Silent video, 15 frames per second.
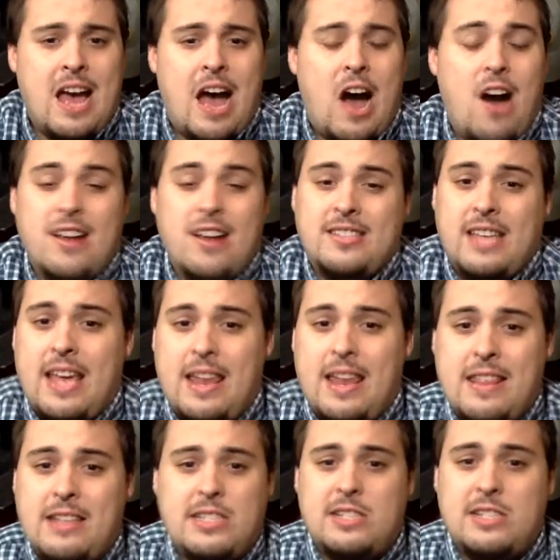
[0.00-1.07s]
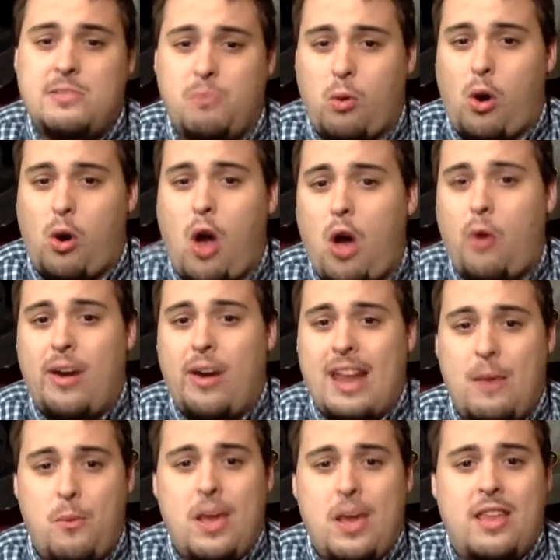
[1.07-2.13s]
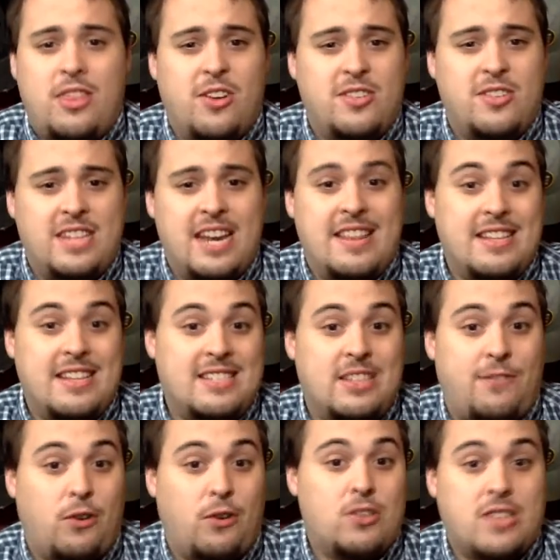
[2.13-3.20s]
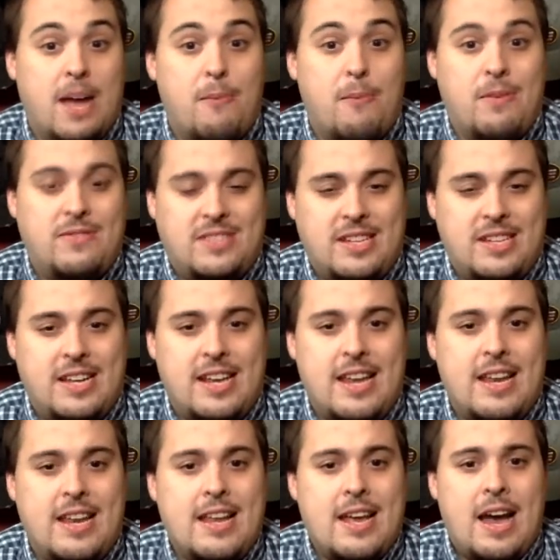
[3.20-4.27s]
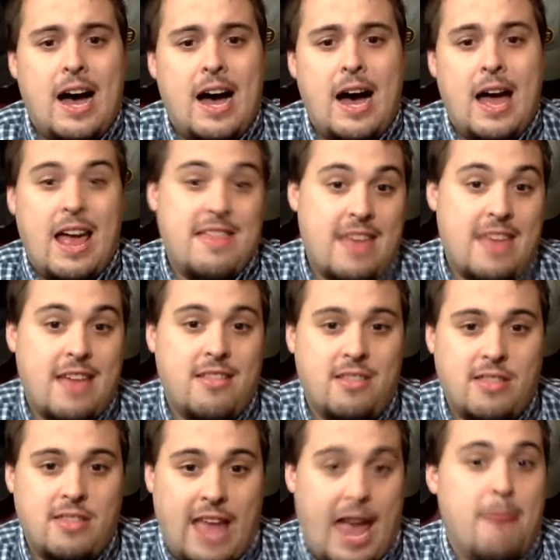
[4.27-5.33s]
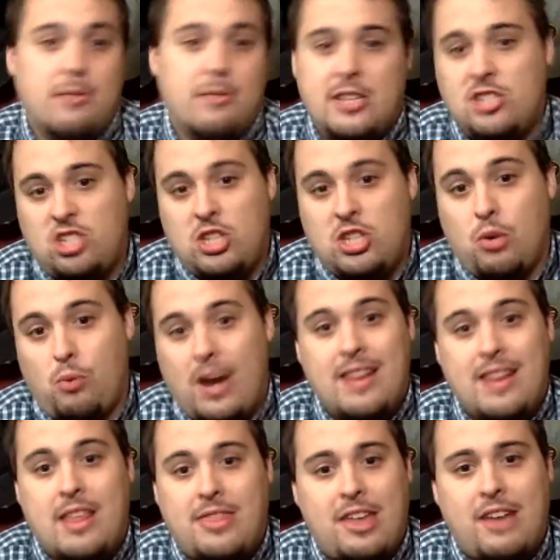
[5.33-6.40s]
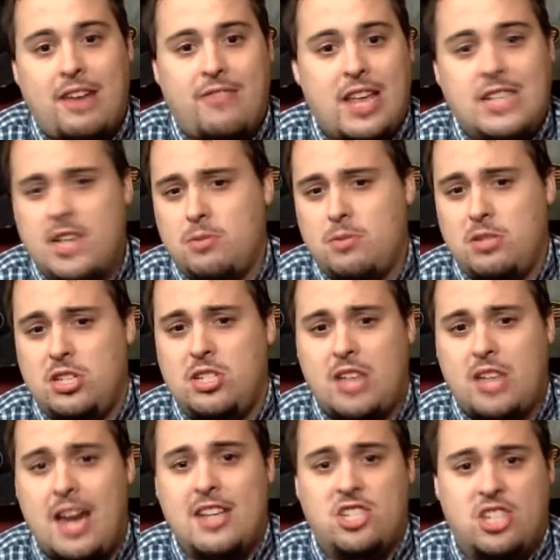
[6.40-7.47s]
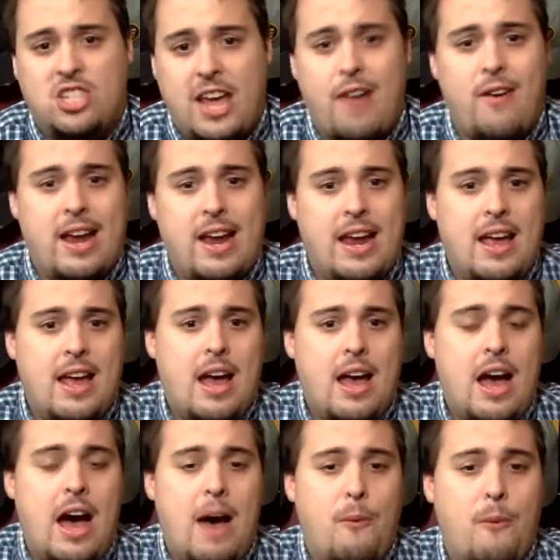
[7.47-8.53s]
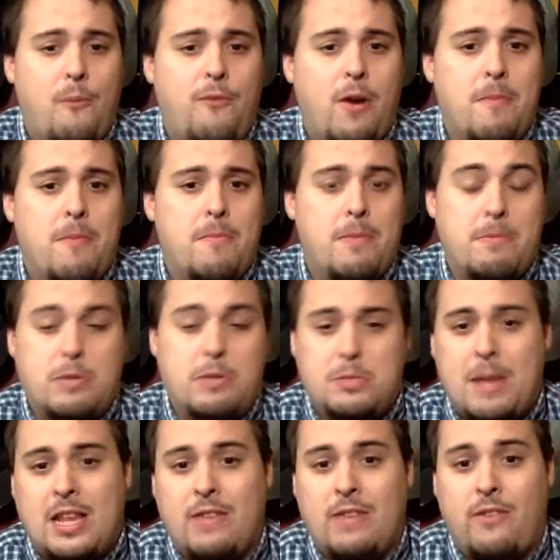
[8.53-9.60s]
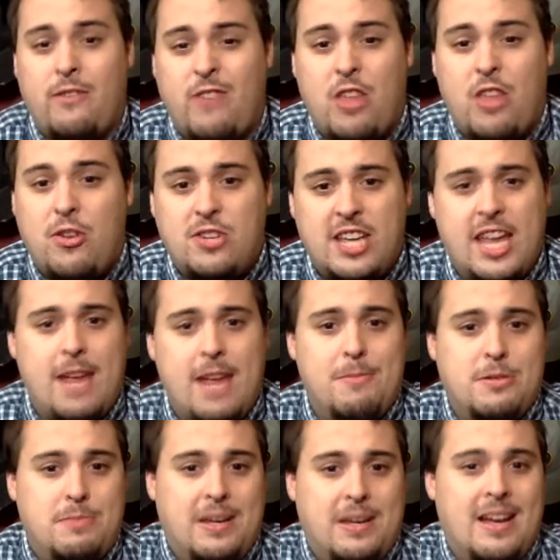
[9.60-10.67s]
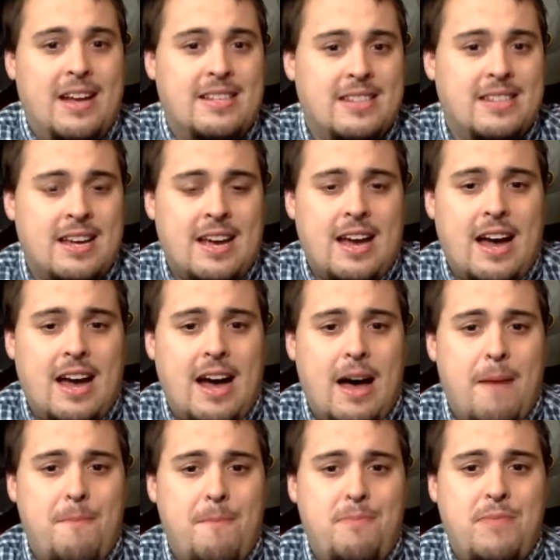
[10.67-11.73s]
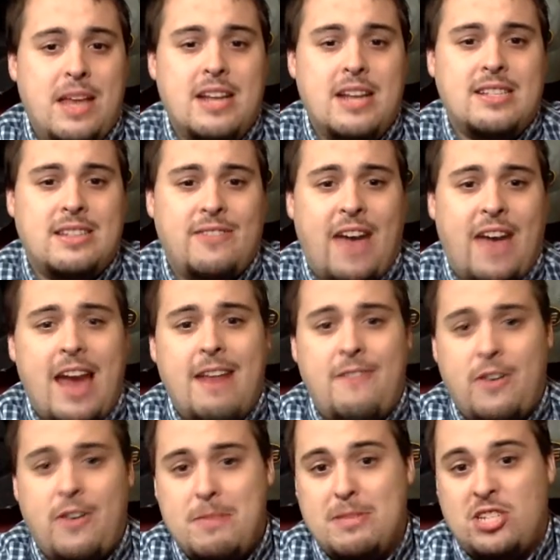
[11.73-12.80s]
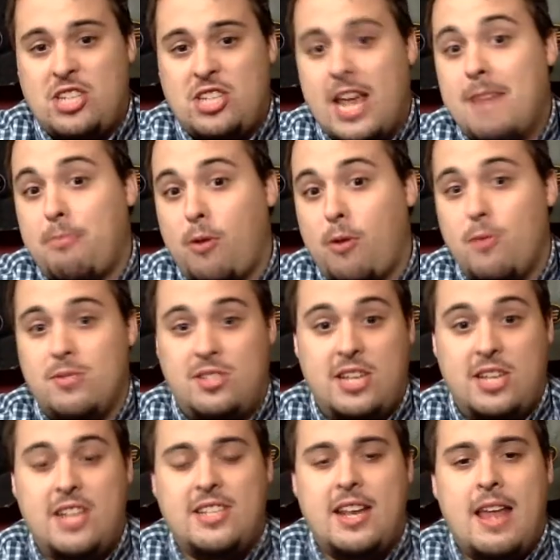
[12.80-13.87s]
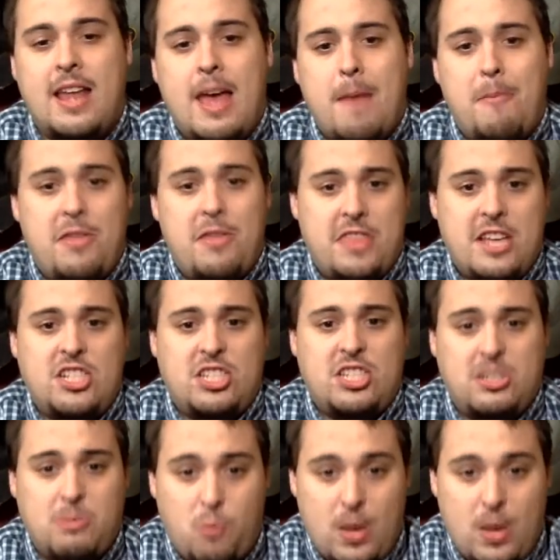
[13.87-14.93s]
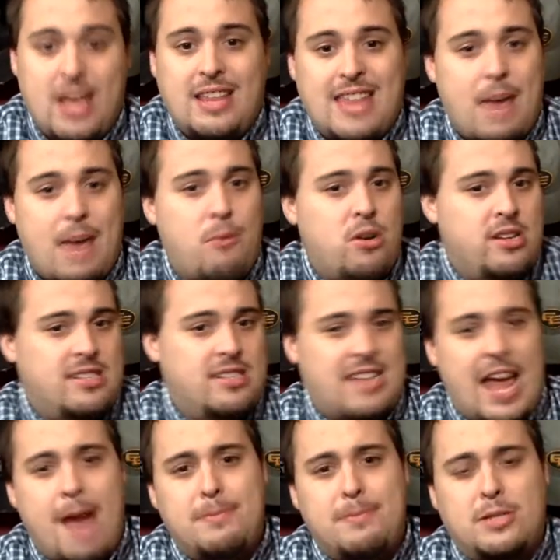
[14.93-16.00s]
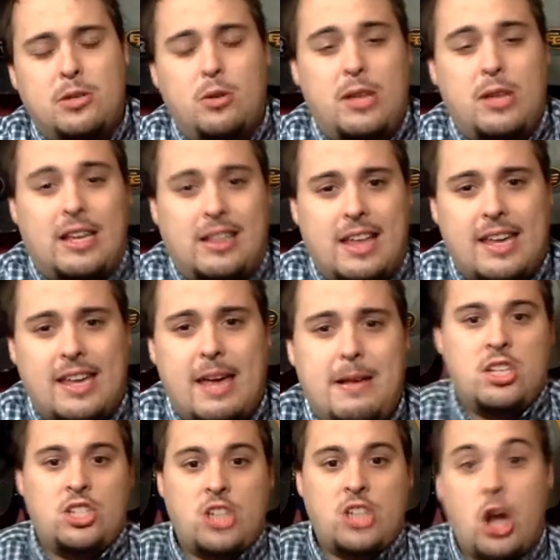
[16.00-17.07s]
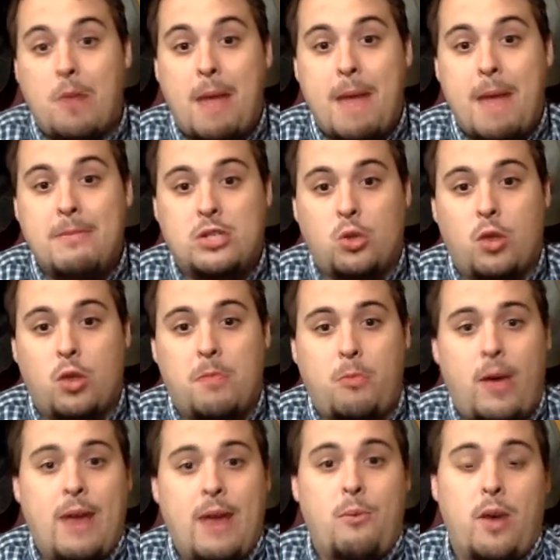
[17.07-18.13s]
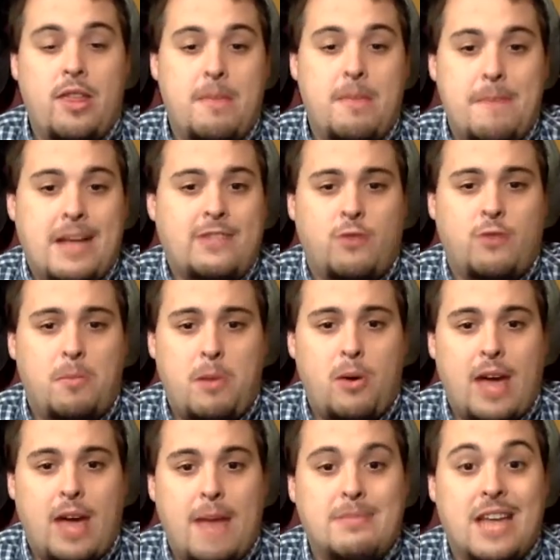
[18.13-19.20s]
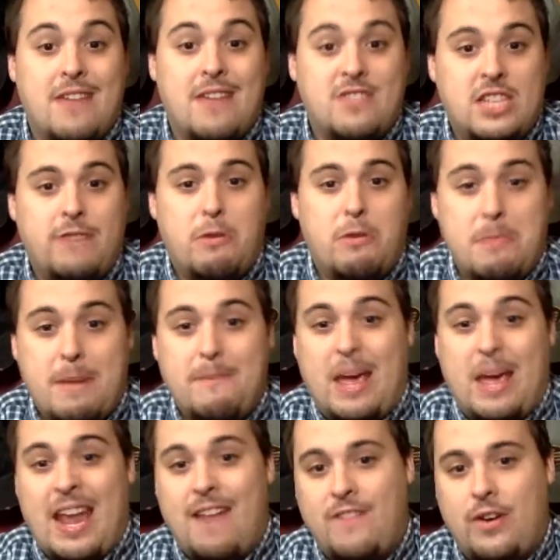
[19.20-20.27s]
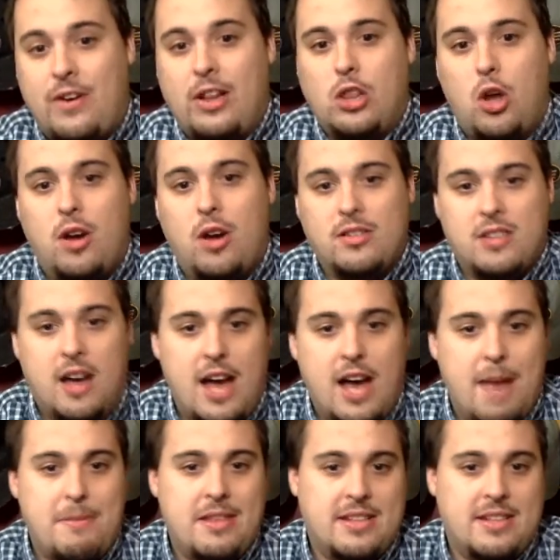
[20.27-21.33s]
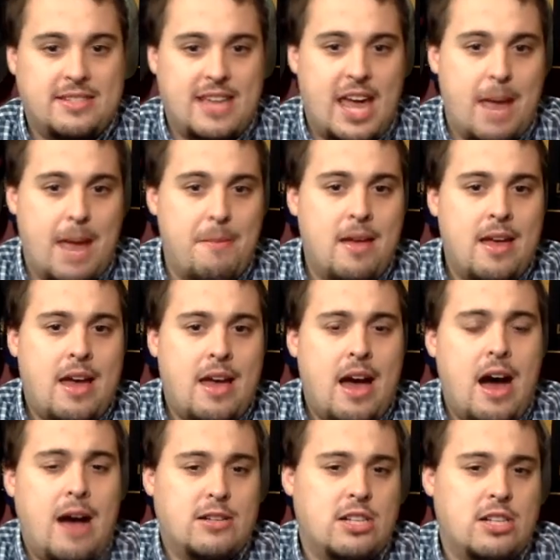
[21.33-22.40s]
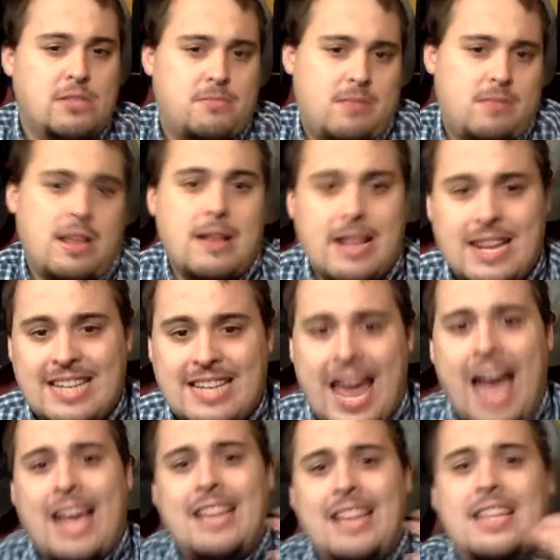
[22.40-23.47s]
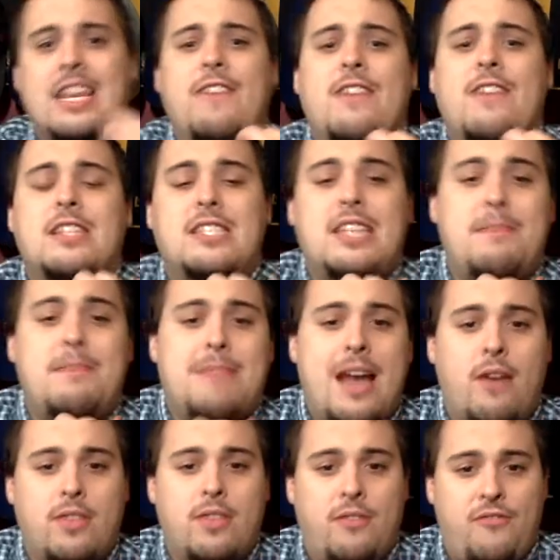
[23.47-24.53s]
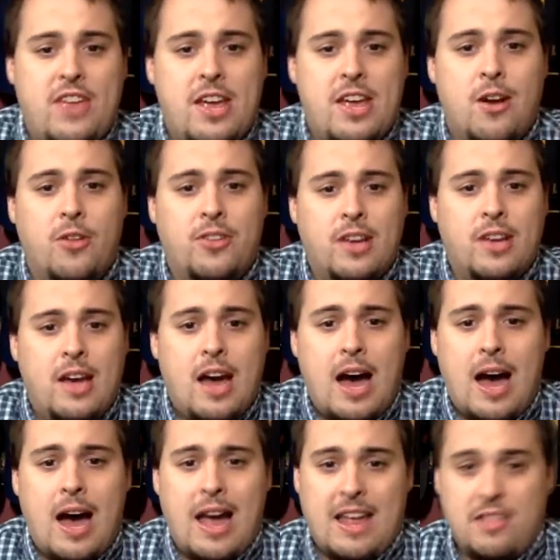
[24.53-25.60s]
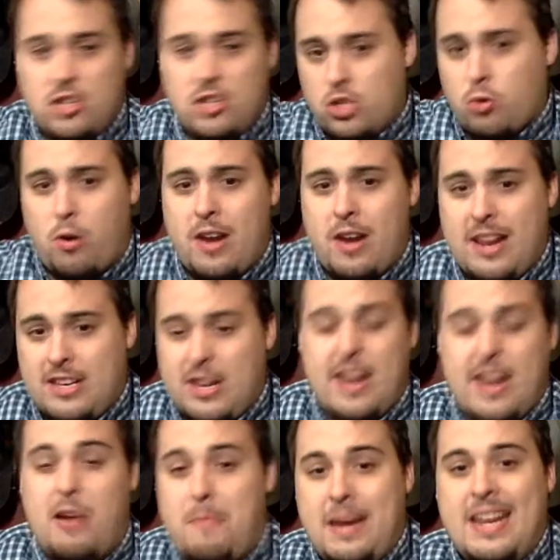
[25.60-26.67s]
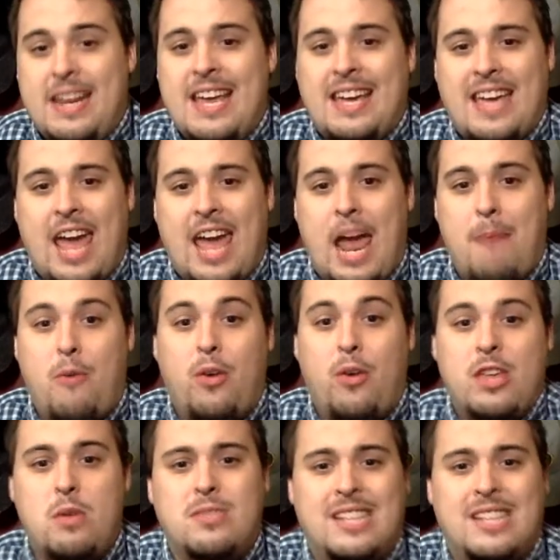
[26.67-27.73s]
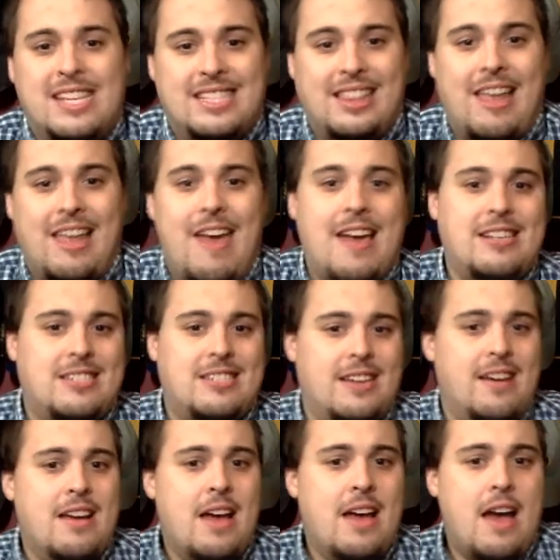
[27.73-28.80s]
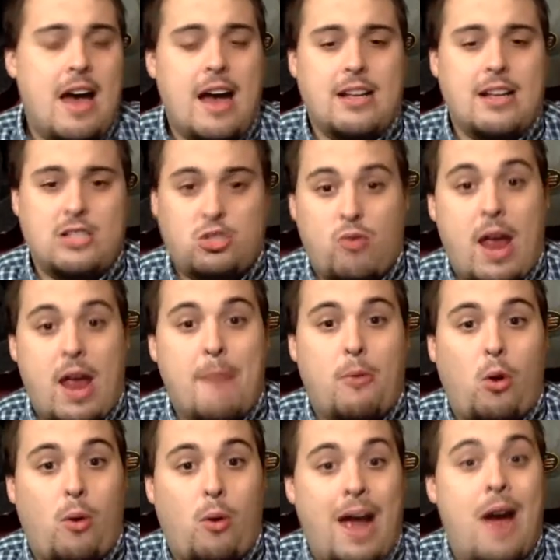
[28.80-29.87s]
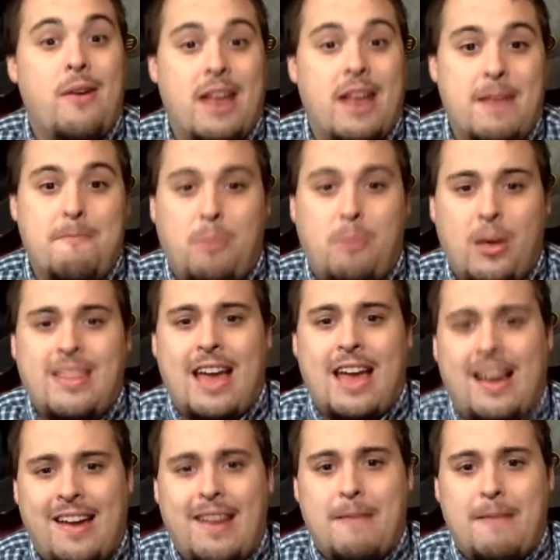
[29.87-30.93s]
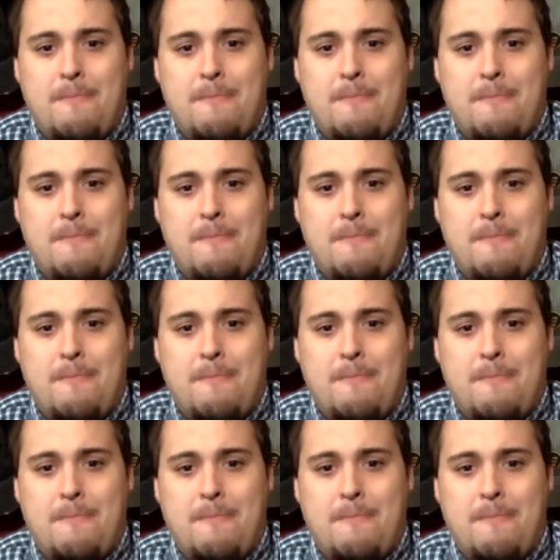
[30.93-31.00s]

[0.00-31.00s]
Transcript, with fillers: honestly, and this is we're already in week 13. This is the first time we've seen it, uh, and yet Hamilton's still right in the thick of things, which is kind of scary uh, from the perspective of other teams because uh, they just have had a very mistake prone season. But this week they were just absolutely clicking. Jeremiah Masoli played one of the best football games I've seen from him in a very long time in this game. Uh, just attacking the defense deep down the field uh, in the short to intermediate game, really using his legs to uh, scramble around and play that kind of